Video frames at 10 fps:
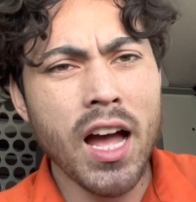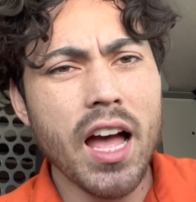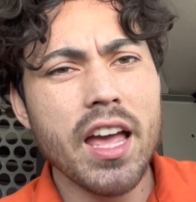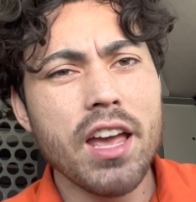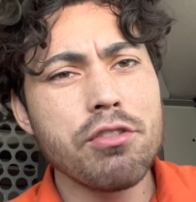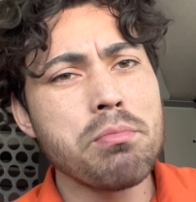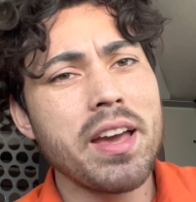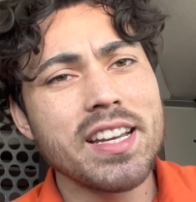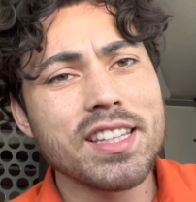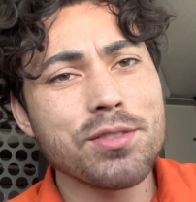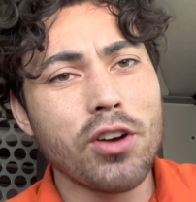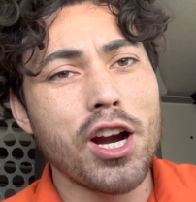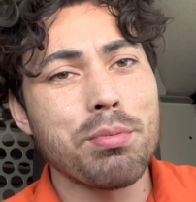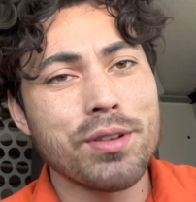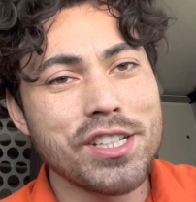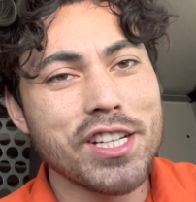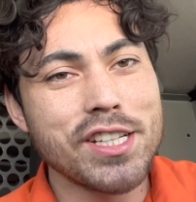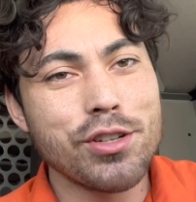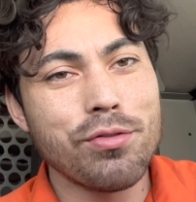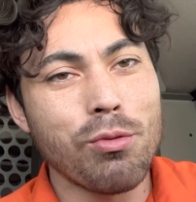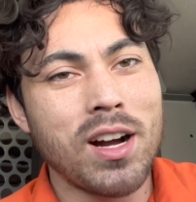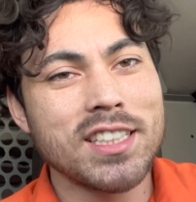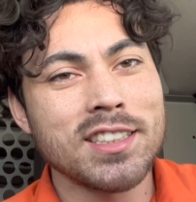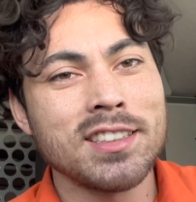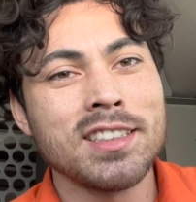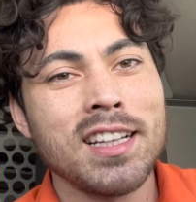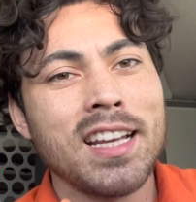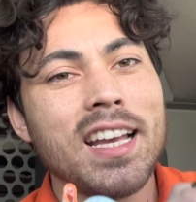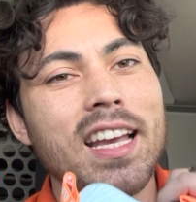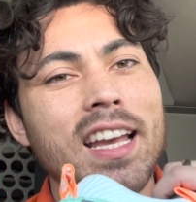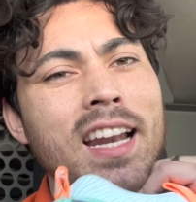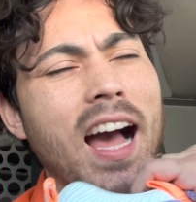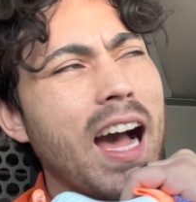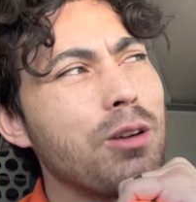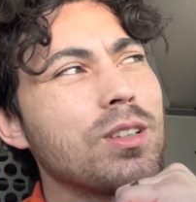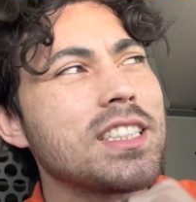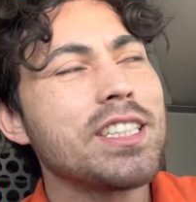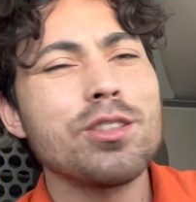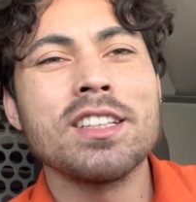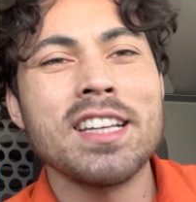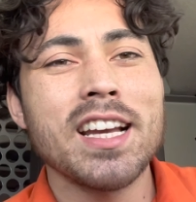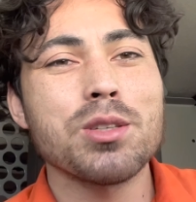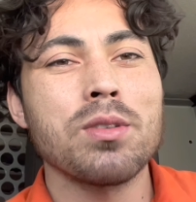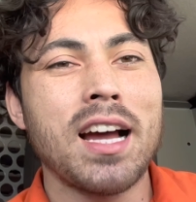if you made it this far, I appreciate you for watching, and I will see you in the next one.